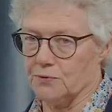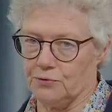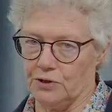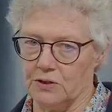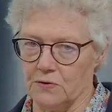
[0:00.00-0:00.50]

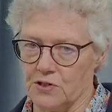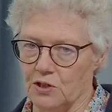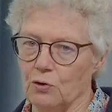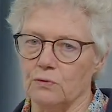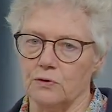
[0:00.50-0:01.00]

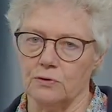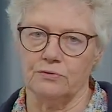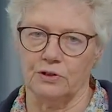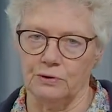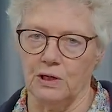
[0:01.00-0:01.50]
frequency over a
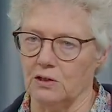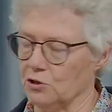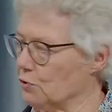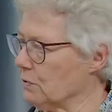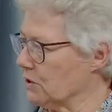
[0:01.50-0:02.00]
very
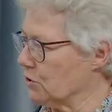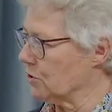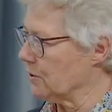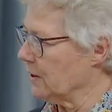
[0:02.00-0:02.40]
large range.